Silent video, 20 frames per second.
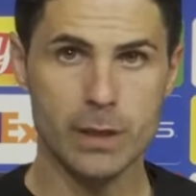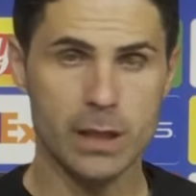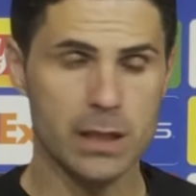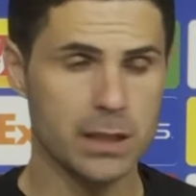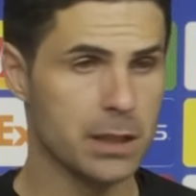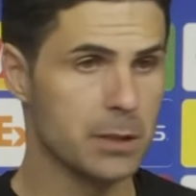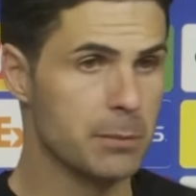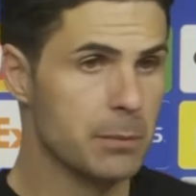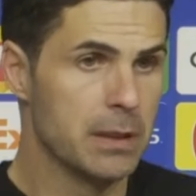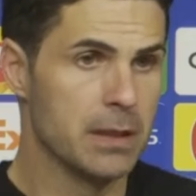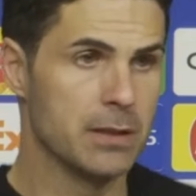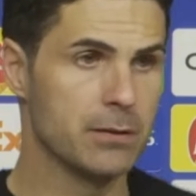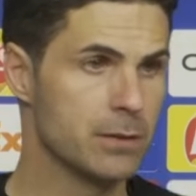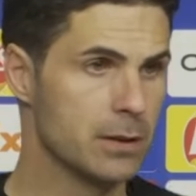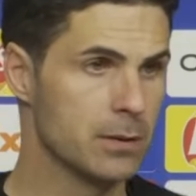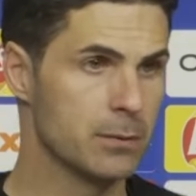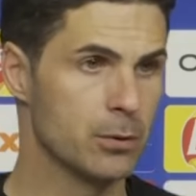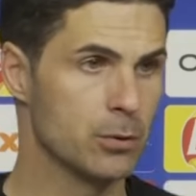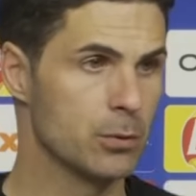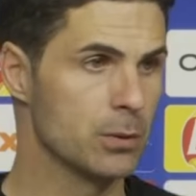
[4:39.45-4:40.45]
they believed
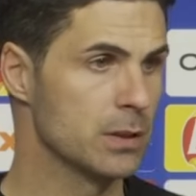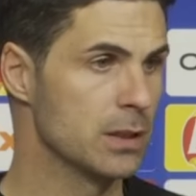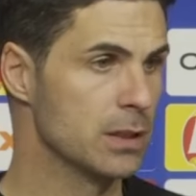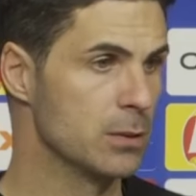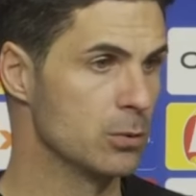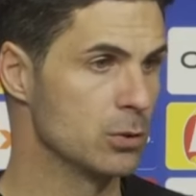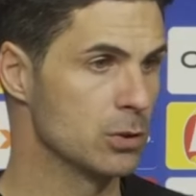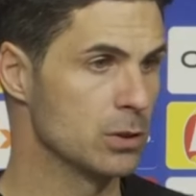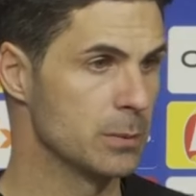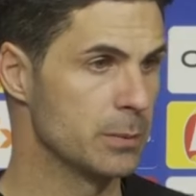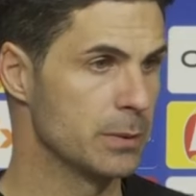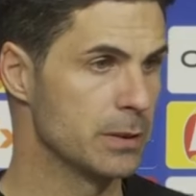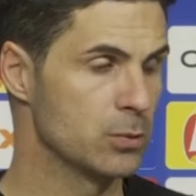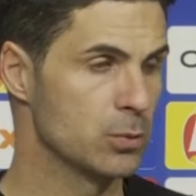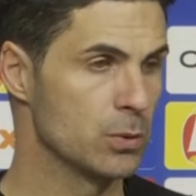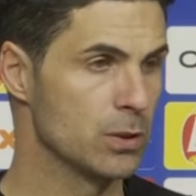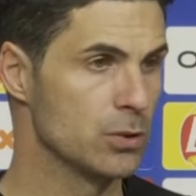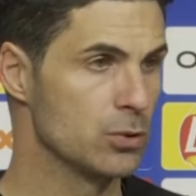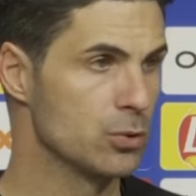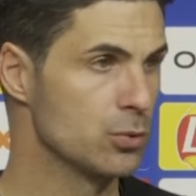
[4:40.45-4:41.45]
that obviously was the best
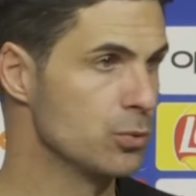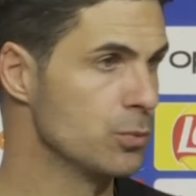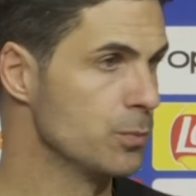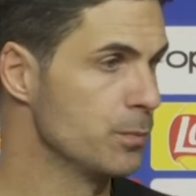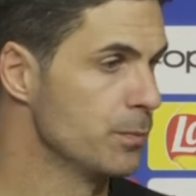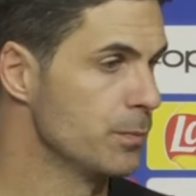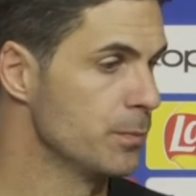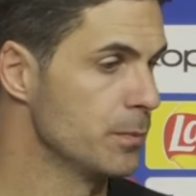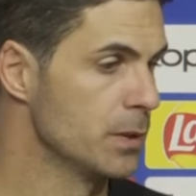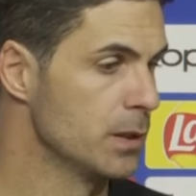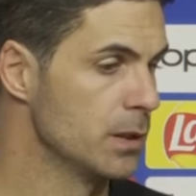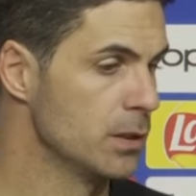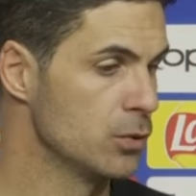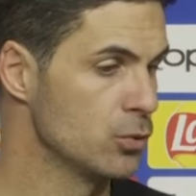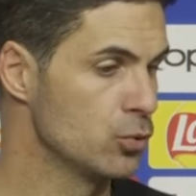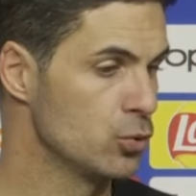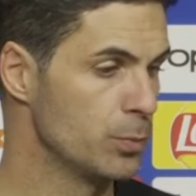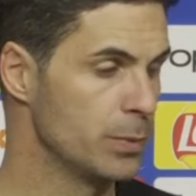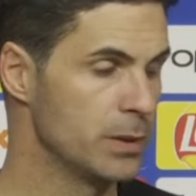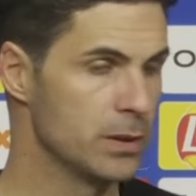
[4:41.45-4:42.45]
way
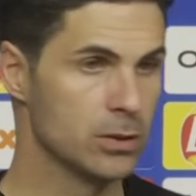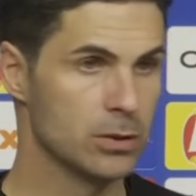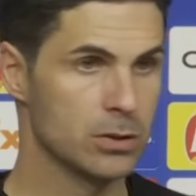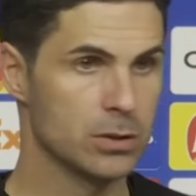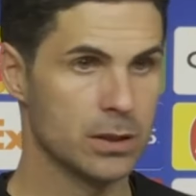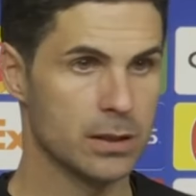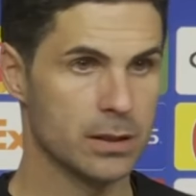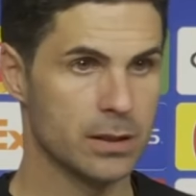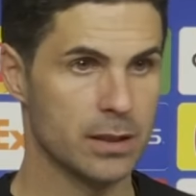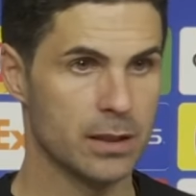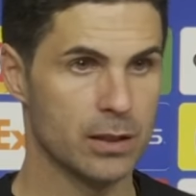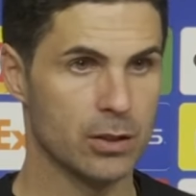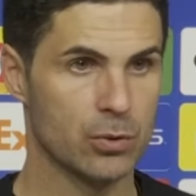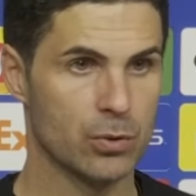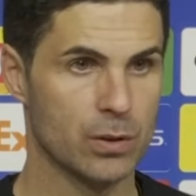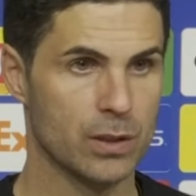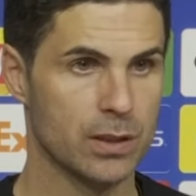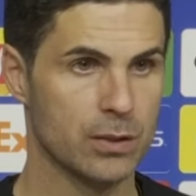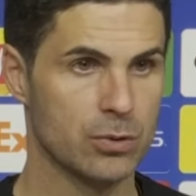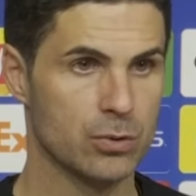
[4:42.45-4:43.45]
to beat us, and
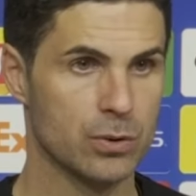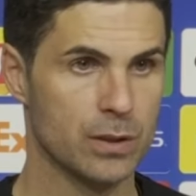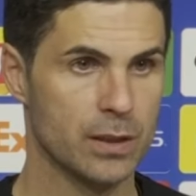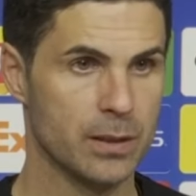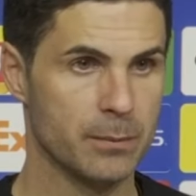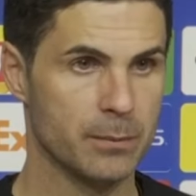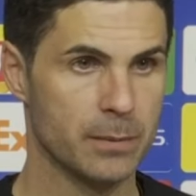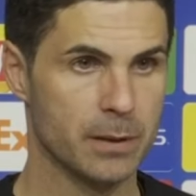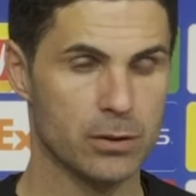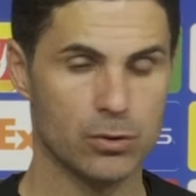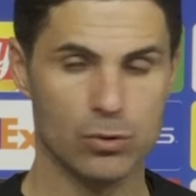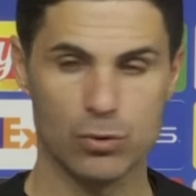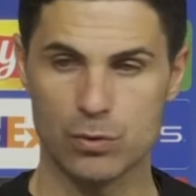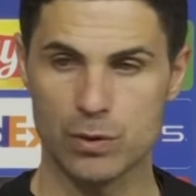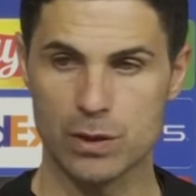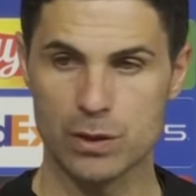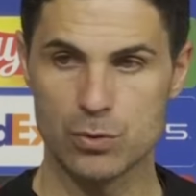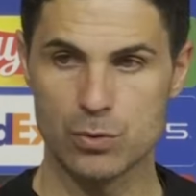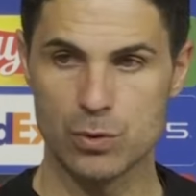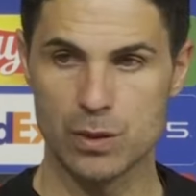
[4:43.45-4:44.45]
credit to them, and
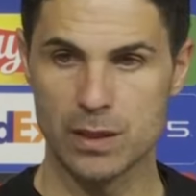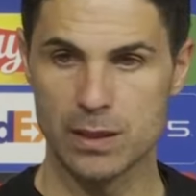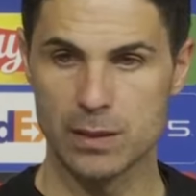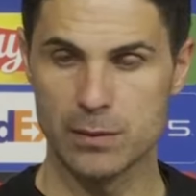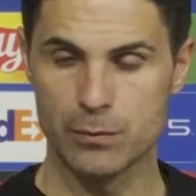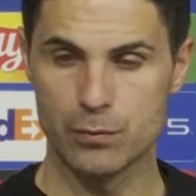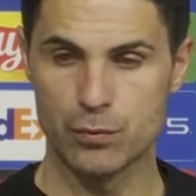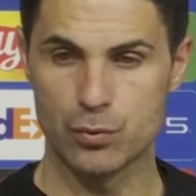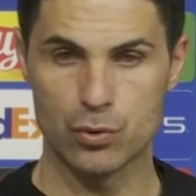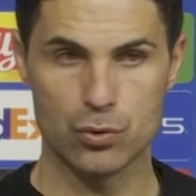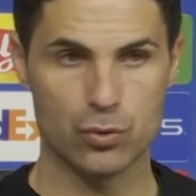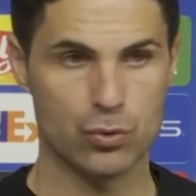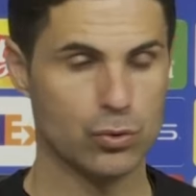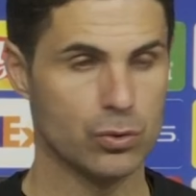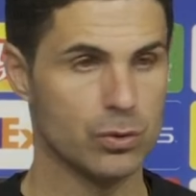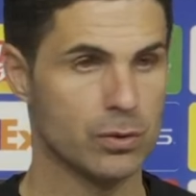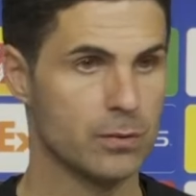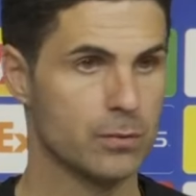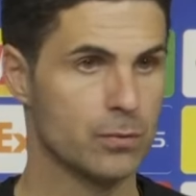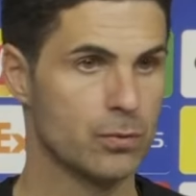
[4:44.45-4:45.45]
congratulate them for sure
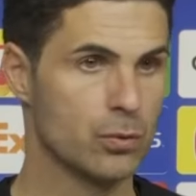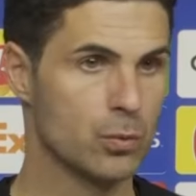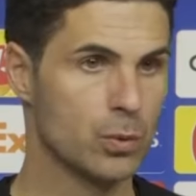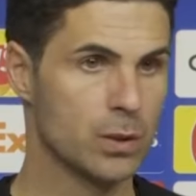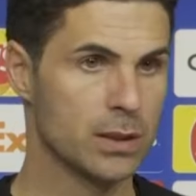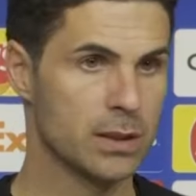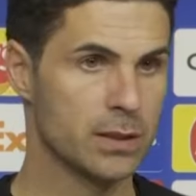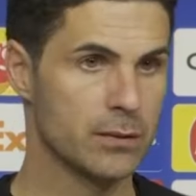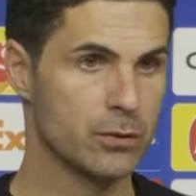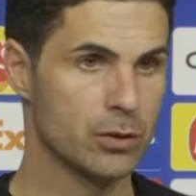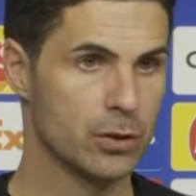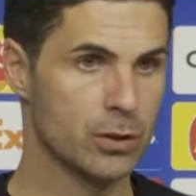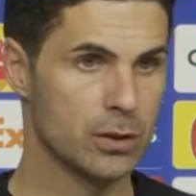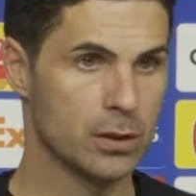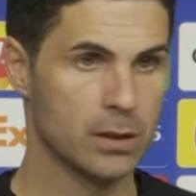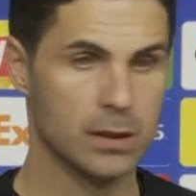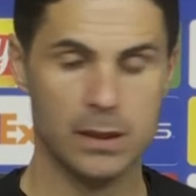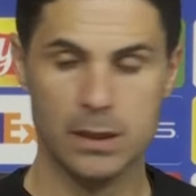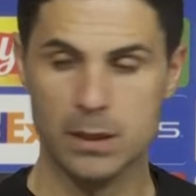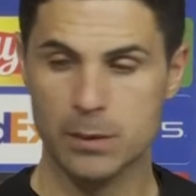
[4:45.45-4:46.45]
for what they've done,
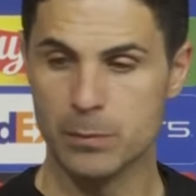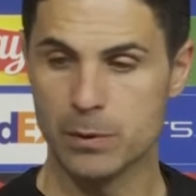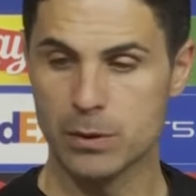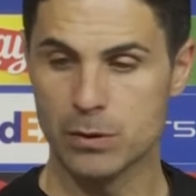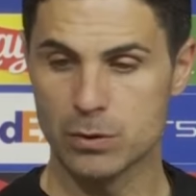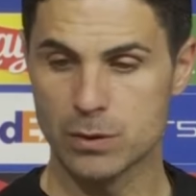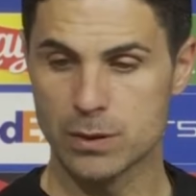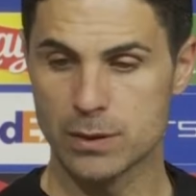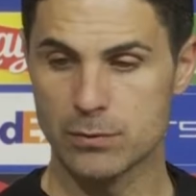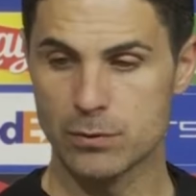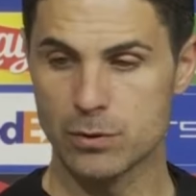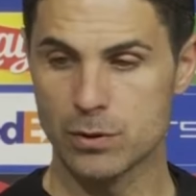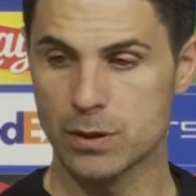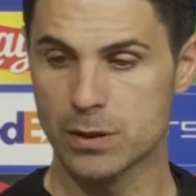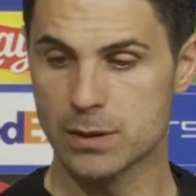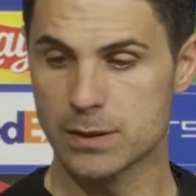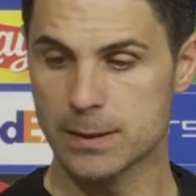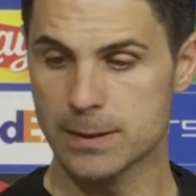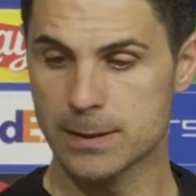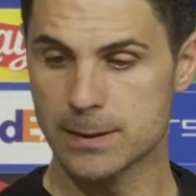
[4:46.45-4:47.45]
because they've done
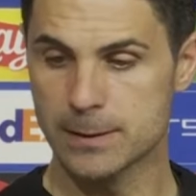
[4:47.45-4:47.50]
it